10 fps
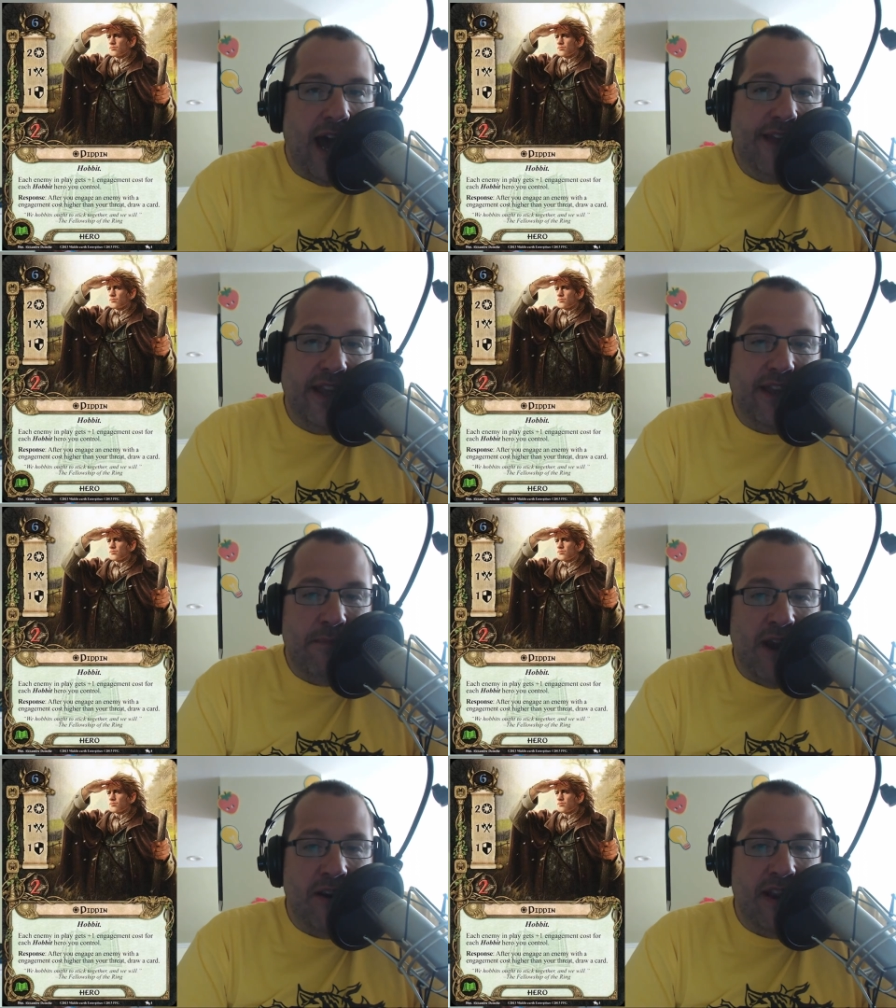I think
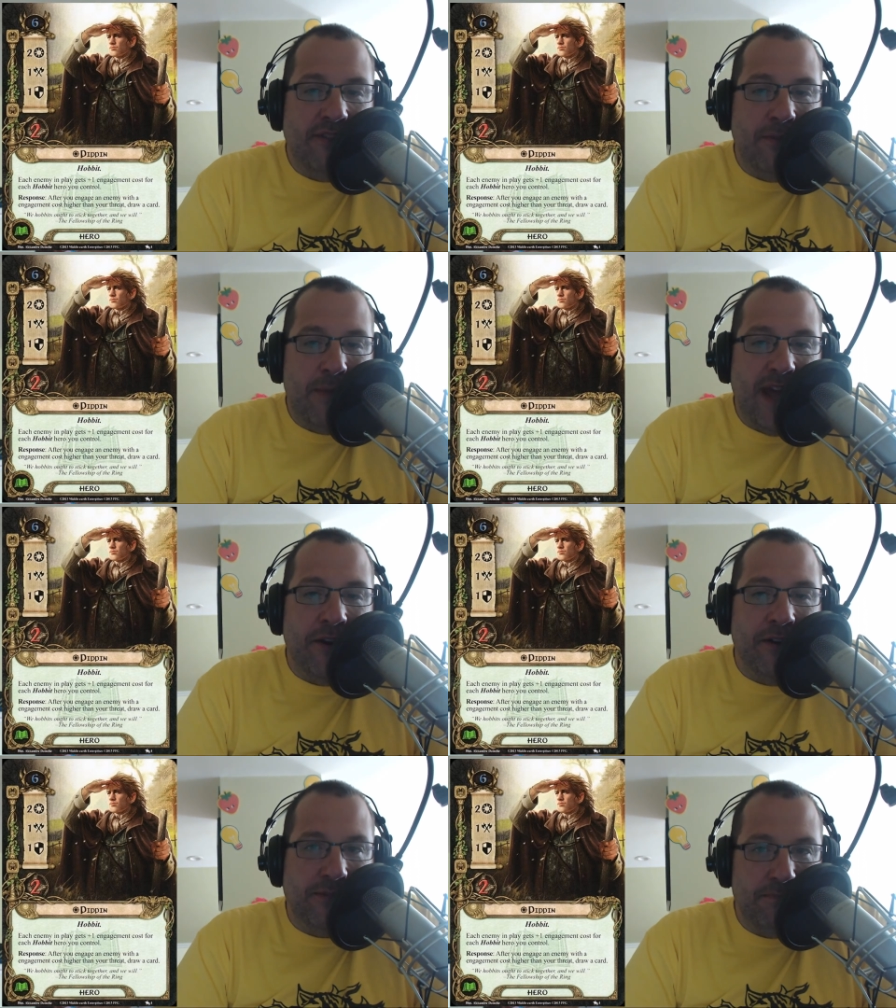Merry is a
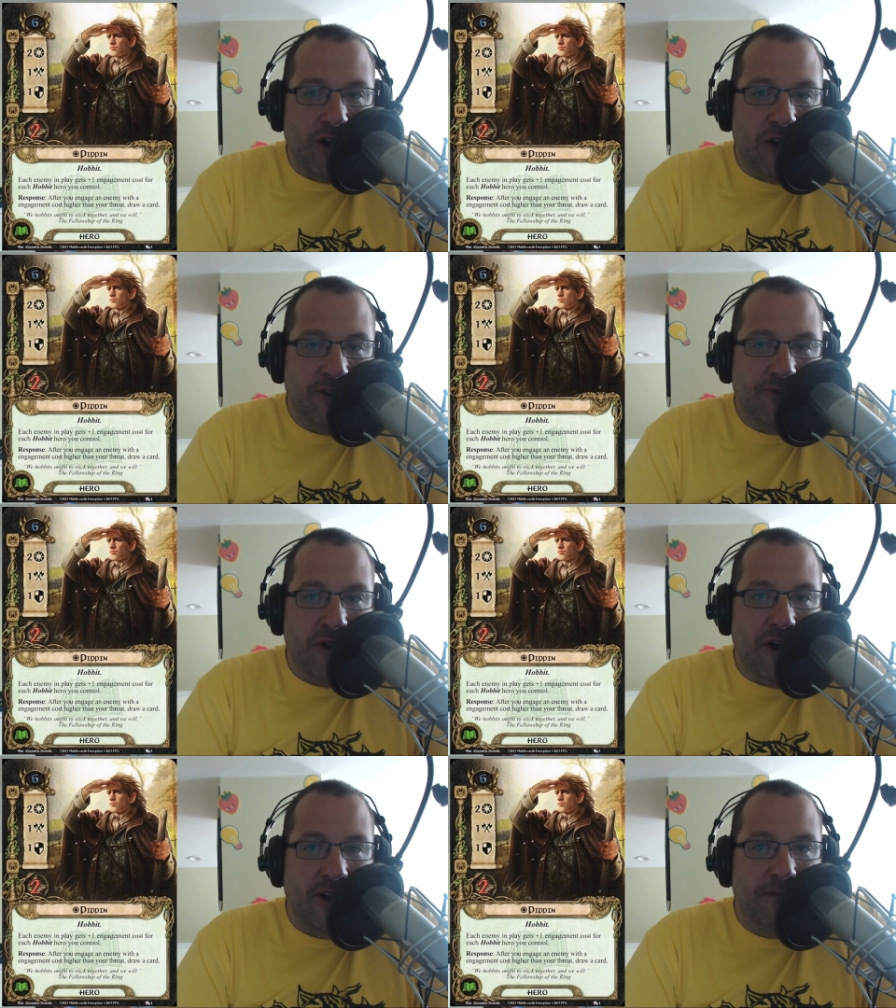better card
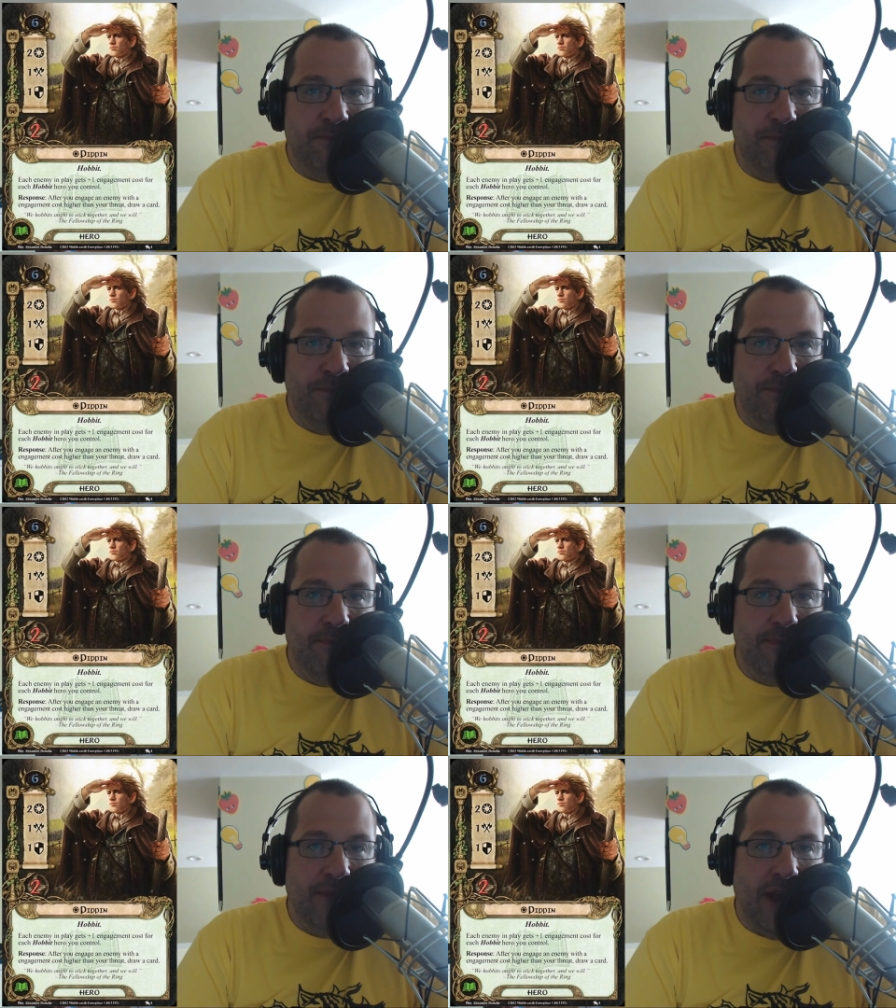draw.
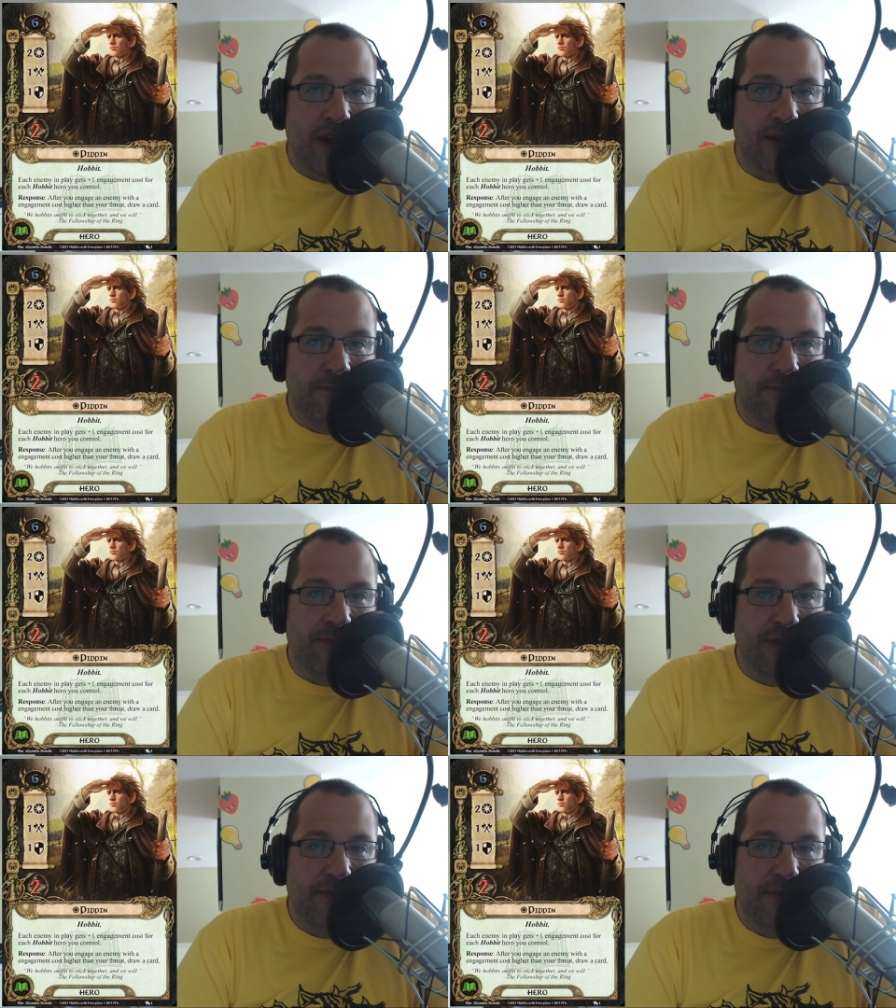Um,
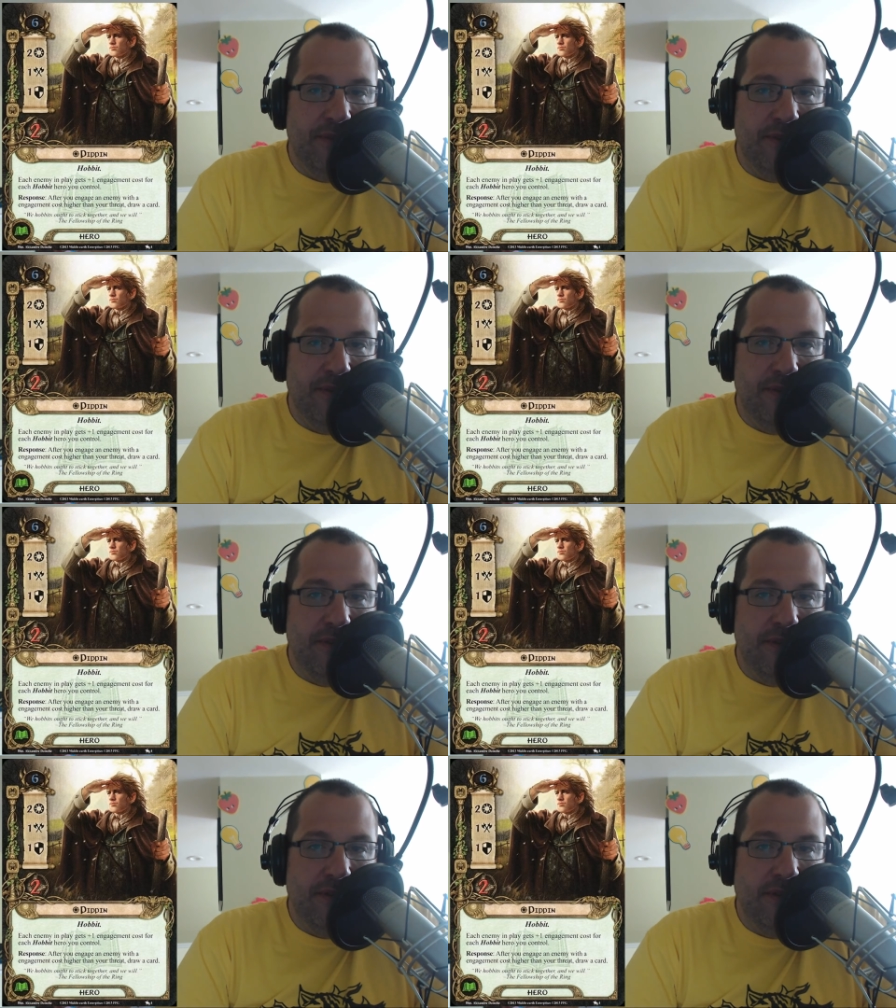uh,
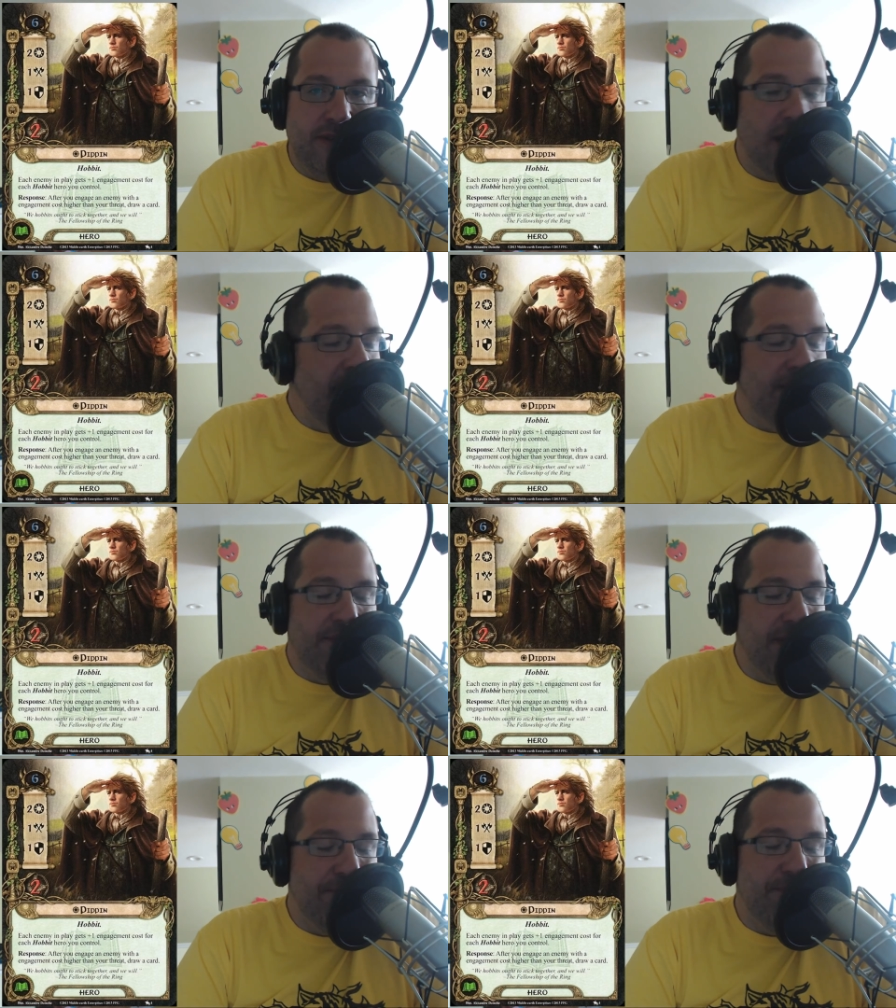I
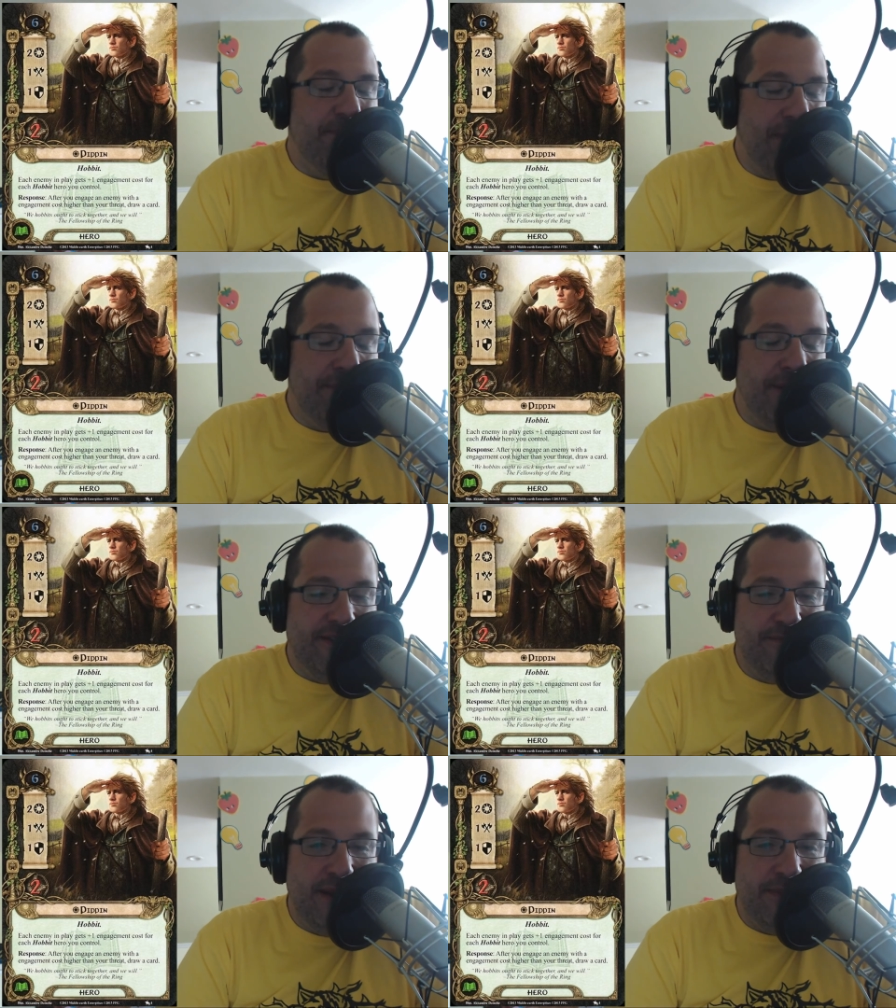mean, Pippin,
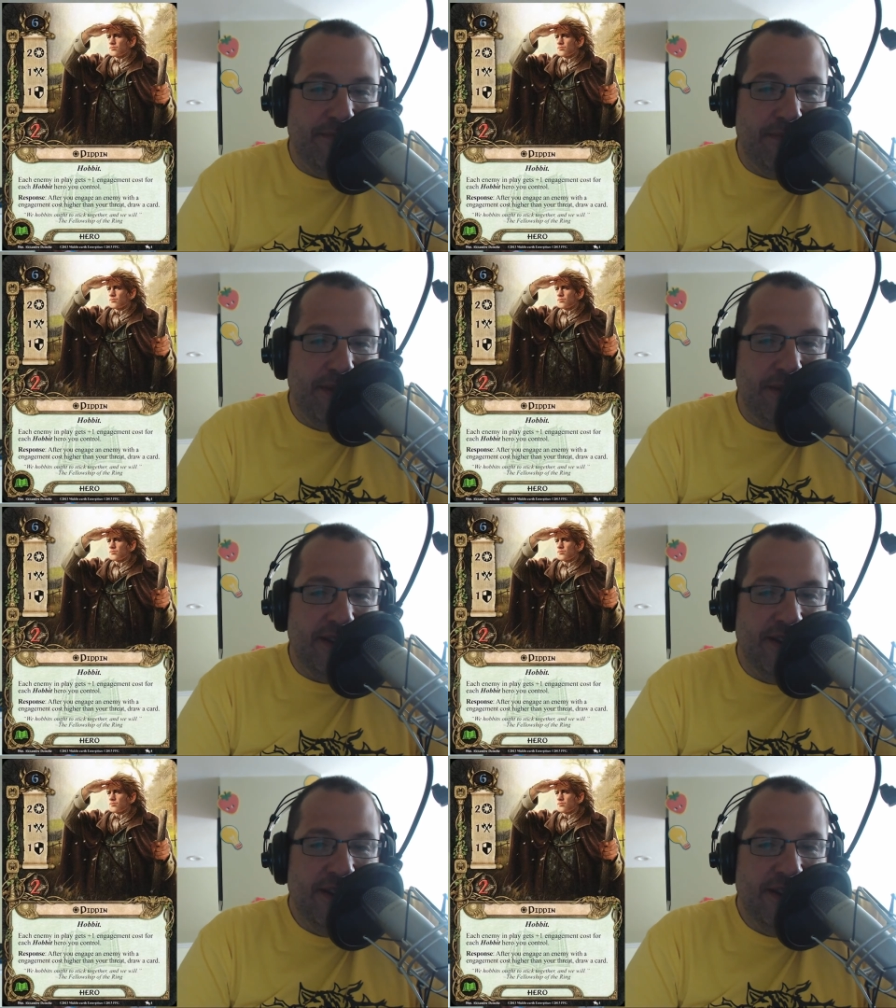Pippin, Pippin.